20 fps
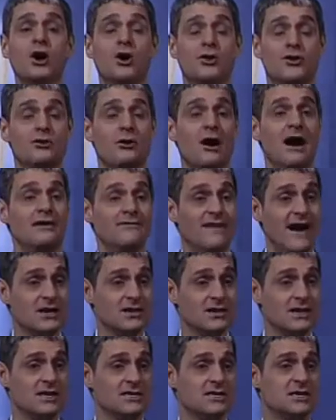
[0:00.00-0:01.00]
through our
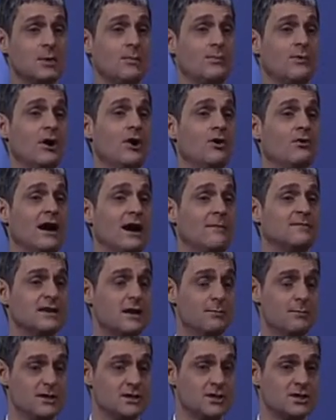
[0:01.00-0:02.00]
evangelistic programs, our
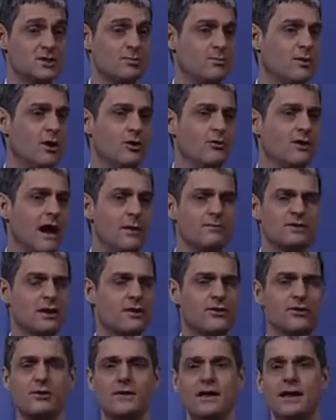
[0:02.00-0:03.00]
missions programs, and
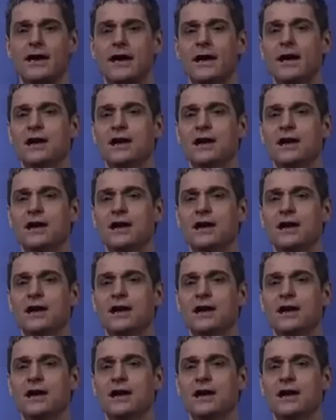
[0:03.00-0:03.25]
through the